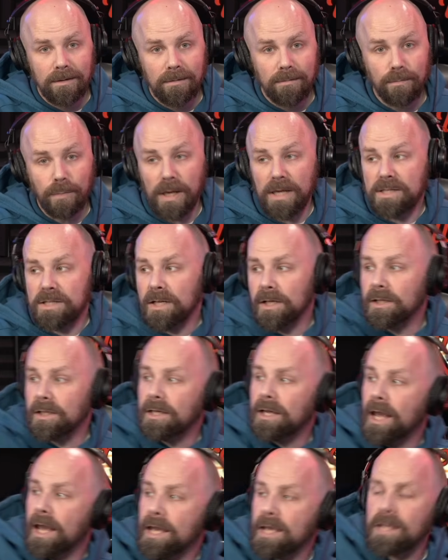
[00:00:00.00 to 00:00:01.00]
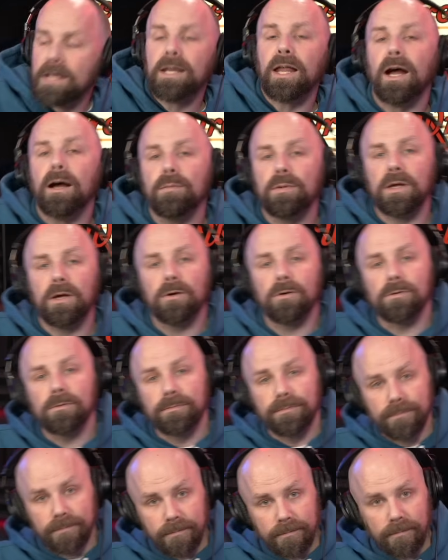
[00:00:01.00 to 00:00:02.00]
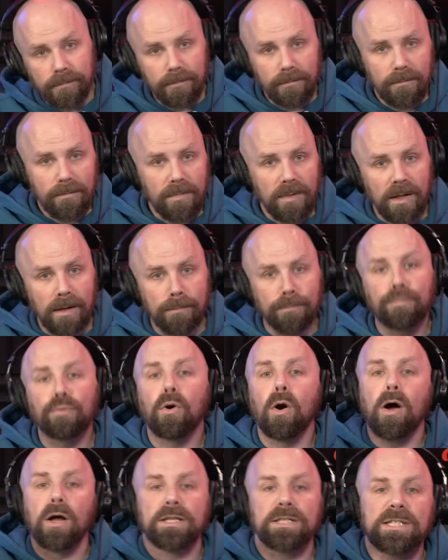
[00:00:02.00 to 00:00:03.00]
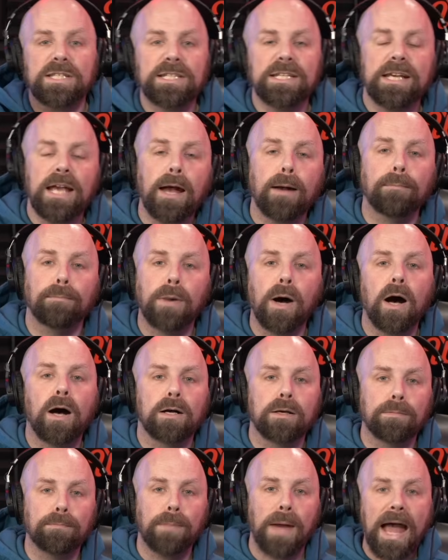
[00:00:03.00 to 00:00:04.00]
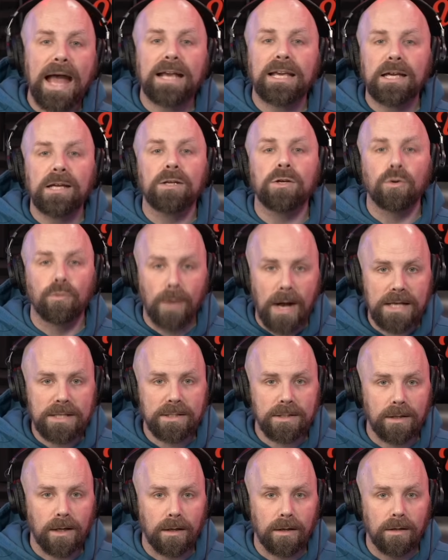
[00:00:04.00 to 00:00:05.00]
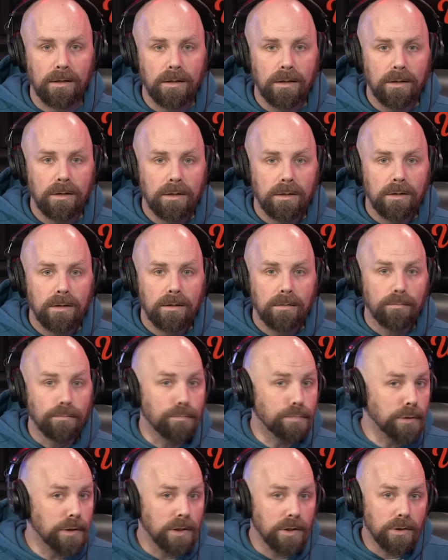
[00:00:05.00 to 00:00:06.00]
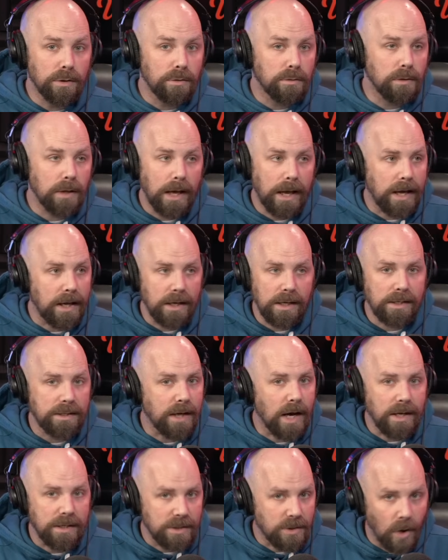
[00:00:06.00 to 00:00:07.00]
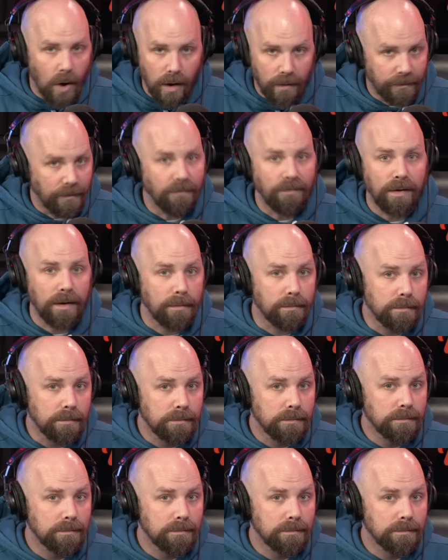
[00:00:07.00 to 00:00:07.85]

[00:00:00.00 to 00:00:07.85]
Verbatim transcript: Basically, AEW brought CM Punk back into wrestling, blew any dust off of him,